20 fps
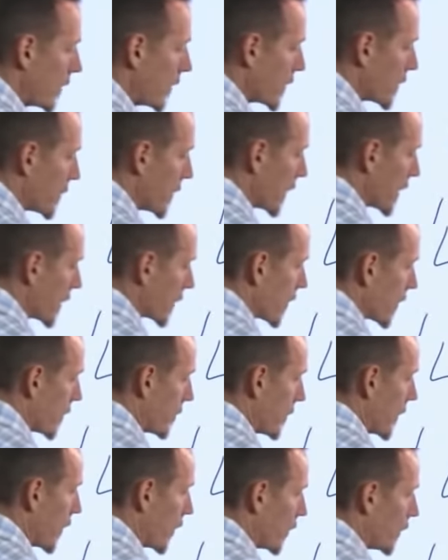because of the
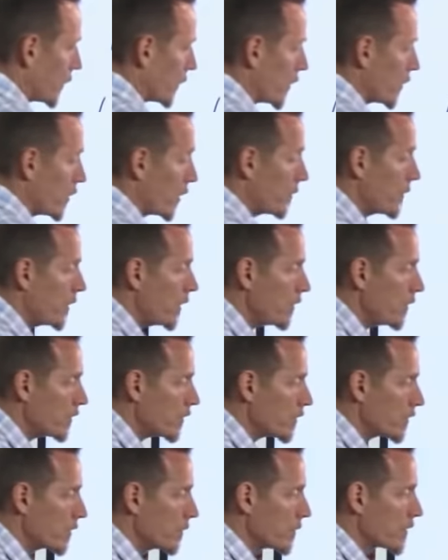mold. Your immune
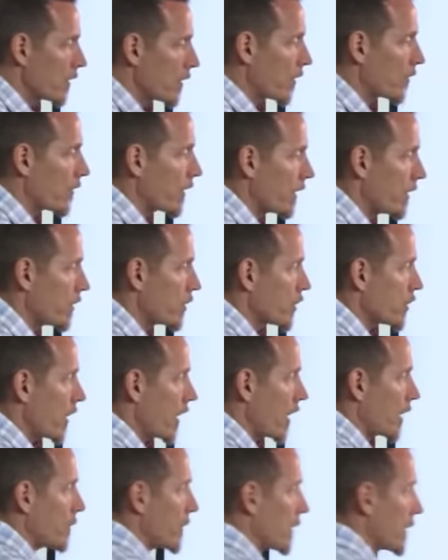system is already
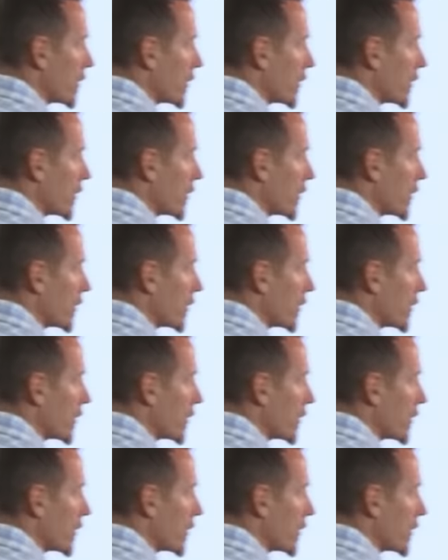shot because you